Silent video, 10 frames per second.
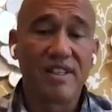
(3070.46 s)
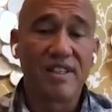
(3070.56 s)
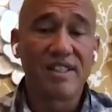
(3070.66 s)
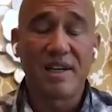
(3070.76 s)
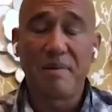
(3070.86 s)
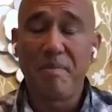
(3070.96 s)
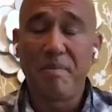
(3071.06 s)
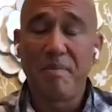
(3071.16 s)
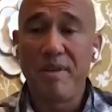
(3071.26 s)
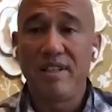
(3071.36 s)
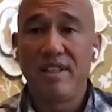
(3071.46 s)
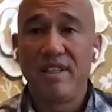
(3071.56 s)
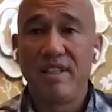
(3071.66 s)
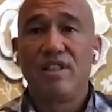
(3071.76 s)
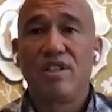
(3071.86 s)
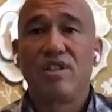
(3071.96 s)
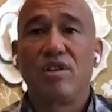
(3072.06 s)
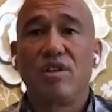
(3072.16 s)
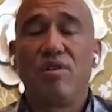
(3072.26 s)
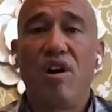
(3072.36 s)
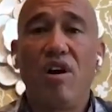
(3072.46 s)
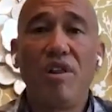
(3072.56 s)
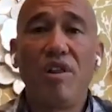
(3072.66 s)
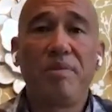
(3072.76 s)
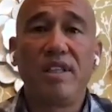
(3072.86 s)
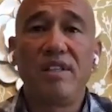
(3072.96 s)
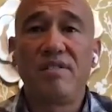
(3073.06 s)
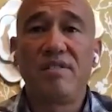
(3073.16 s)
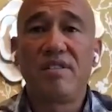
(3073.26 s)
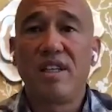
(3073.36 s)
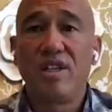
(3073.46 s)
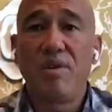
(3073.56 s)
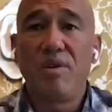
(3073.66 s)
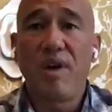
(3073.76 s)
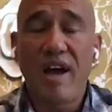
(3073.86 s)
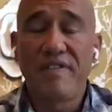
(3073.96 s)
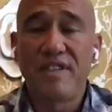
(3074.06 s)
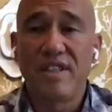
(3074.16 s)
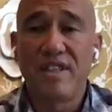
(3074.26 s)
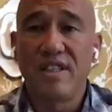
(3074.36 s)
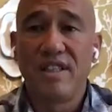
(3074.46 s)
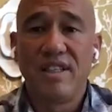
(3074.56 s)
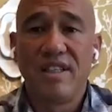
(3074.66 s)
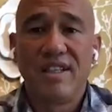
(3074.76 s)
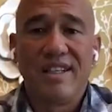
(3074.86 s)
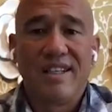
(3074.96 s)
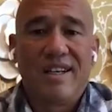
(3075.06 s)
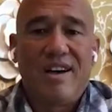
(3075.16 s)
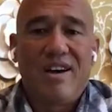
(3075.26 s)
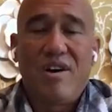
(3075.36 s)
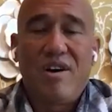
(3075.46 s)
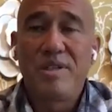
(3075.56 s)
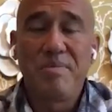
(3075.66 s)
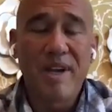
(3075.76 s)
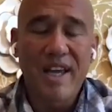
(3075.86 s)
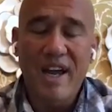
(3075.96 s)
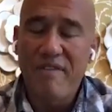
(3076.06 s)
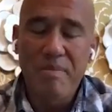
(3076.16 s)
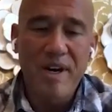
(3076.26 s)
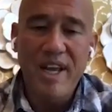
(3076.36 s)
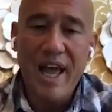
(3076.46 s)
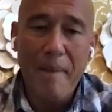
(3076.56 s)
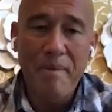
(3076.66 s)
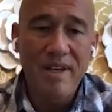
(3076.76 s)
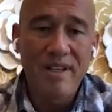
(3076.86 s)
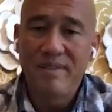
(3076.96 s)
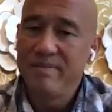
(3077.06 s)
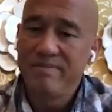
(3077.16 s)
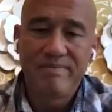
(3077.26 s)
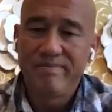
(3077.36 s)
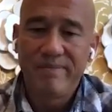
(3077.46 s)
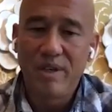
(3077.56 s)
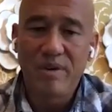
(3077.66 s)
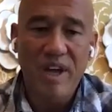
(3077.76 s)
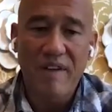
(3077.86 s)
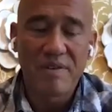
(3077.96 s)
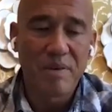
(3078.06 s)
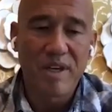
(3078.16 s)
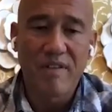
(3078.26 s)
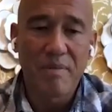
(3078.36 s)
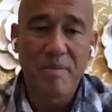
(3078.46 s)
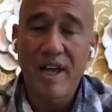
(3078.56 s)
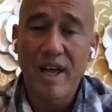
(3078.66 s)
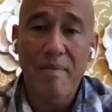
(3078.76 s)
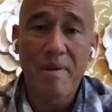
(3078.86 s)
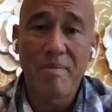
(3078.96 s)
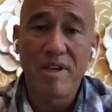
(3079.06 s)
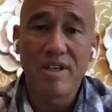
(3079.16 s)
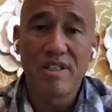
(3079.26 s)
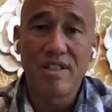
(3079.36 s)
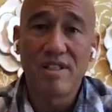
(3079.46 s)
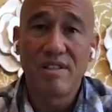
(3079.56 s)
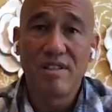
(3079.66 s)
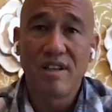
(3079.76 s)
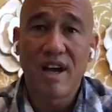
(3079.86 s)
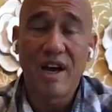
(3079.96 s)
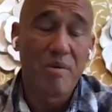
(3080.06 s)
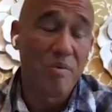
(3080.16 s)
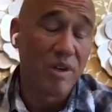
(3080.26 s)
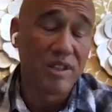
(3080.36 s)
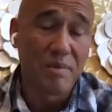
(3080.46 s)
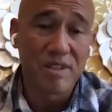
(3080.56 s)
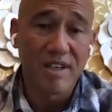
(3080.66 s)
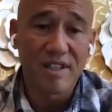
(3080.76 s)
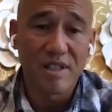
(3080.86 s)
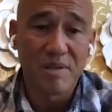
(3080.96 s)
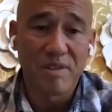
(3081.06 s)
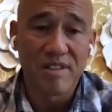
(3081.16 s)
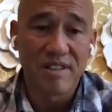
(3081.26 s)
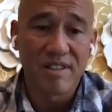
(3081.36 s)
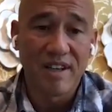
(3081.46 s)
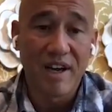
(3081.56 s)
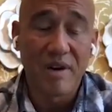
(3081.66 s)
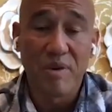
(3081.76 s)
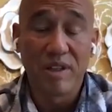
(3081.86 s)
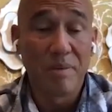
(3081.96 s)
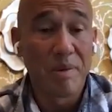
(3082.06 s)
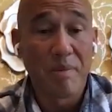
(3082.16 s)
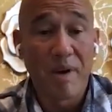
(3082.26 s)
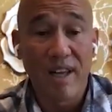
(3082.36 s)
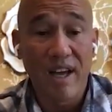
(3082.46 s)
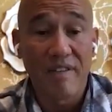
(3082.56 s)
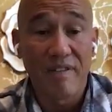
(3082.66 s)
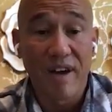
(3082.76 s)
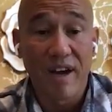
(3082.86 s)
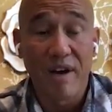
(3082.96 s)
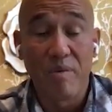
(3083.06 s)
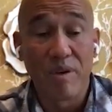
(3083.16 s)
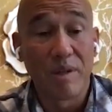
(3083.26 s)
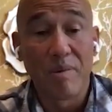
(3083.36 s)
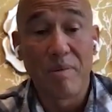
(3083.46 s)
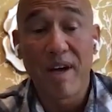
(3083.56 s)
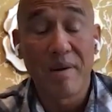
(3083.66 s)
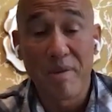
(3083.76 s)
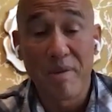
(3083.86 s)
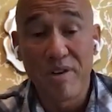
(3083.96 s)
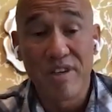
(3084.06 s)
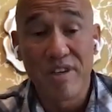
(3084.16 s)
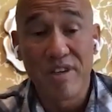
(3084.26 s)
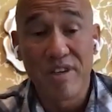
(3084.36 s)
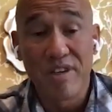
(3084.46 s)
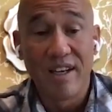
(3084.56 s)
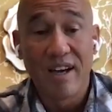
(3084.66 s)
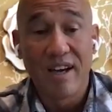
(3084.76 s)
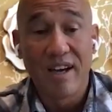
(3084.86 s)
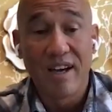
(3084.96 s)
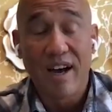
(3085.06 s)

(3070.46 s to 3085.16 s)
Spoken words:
I believe in the Second Amendment. So all the beliefs that you have to always make everybody happy, you don't have to make everybody happy, because I don't want them as customers. I don't want them in my life. I don't want them in my community.